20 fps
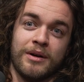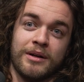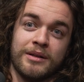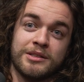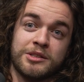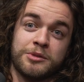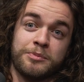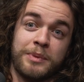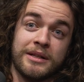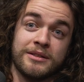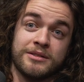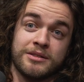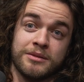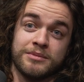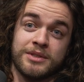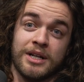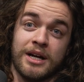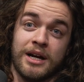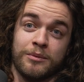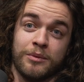spends some
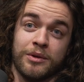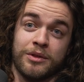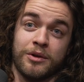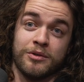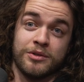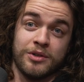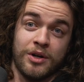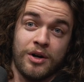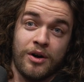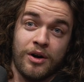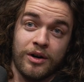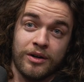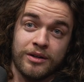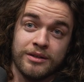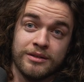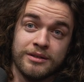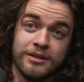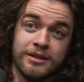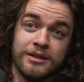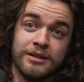time with our dog,
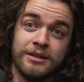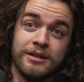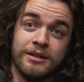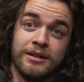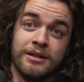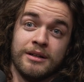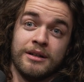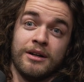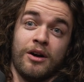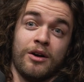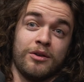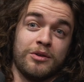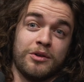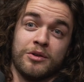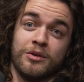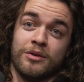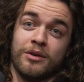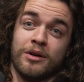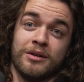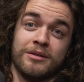our
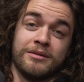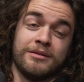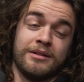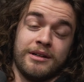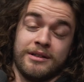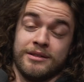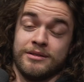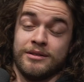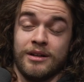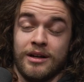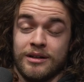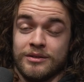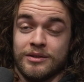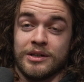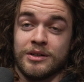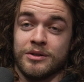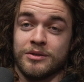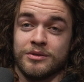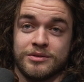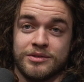little, not
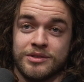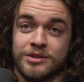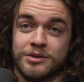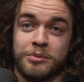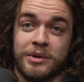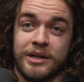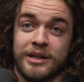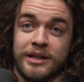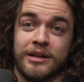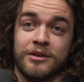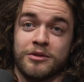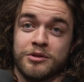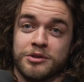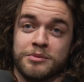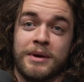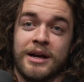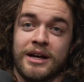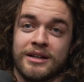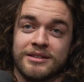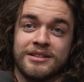little, she's a big English
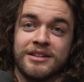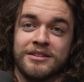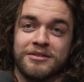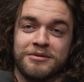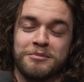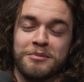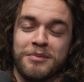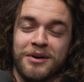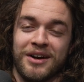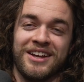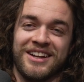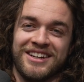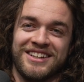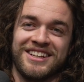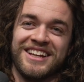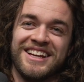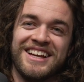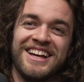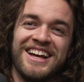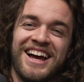Mastiff,
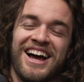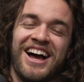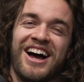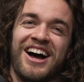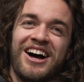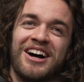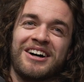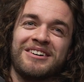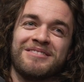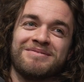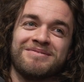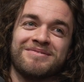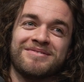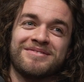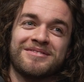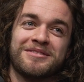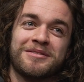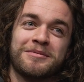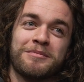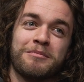but
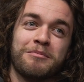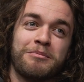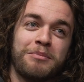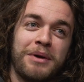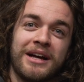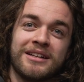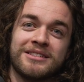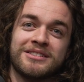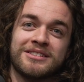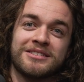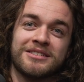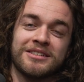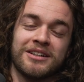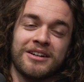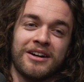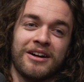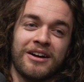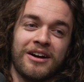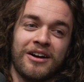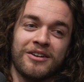pets
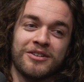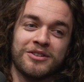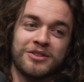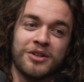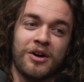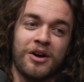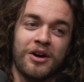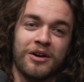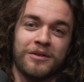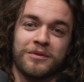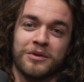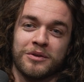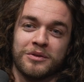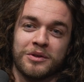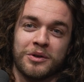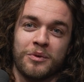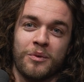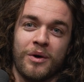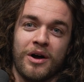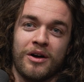our dog for a
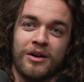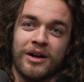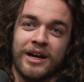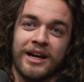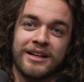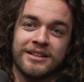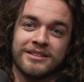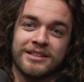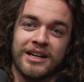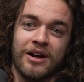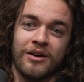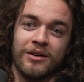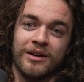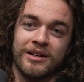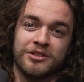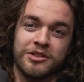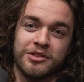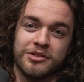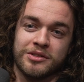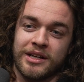little while hangs out
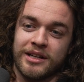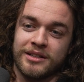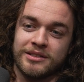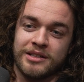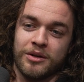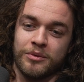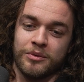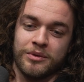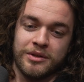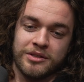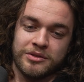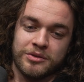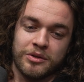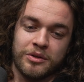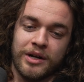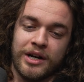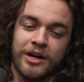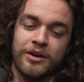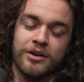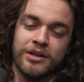in this
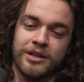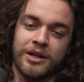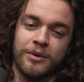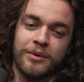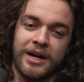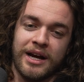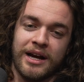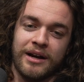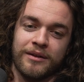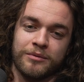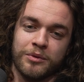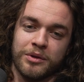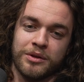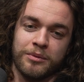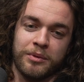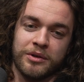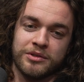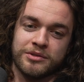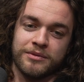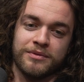little area that we have with a
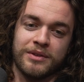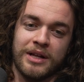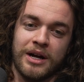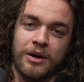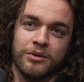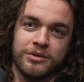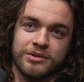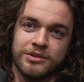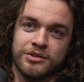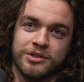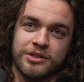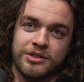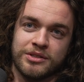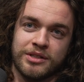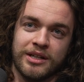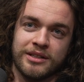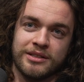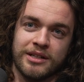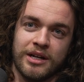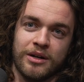bunch of flowers, and she just
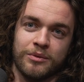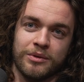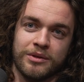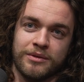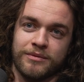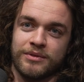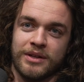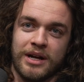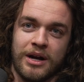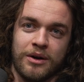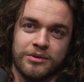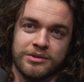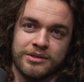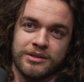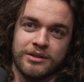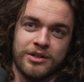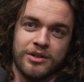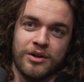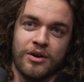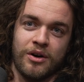hangs out with the flowers
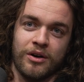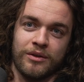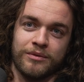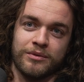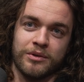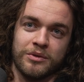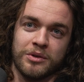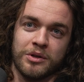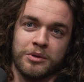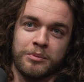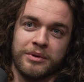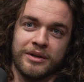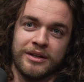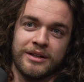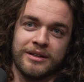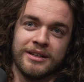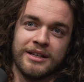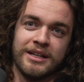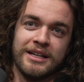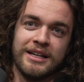and the dog for a little
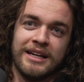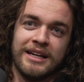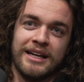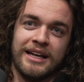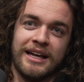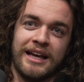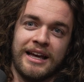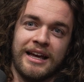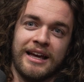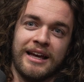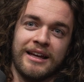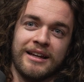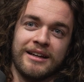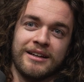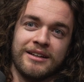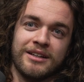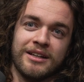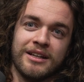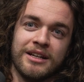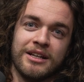bit,
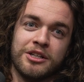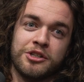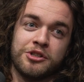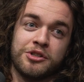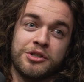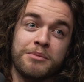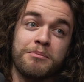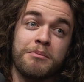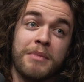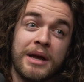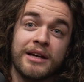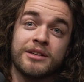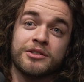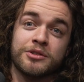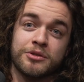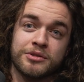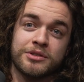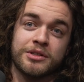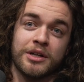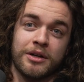and she makes
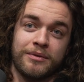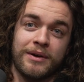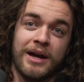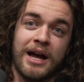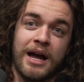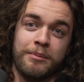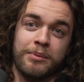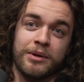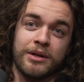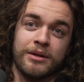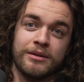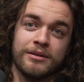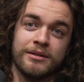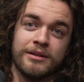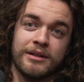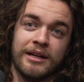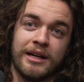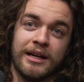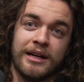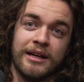herself happy.
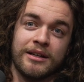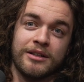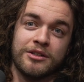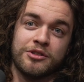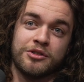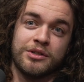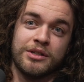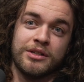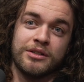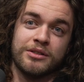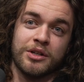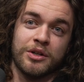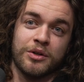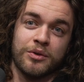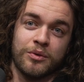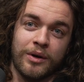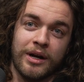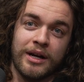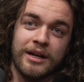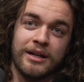And she's a
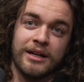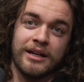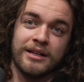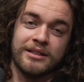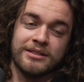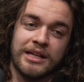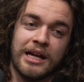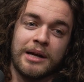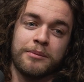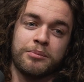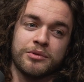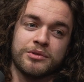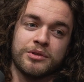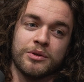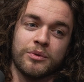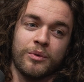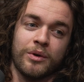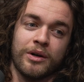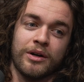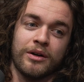great example to
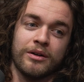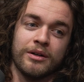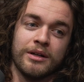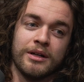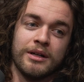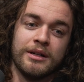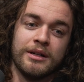where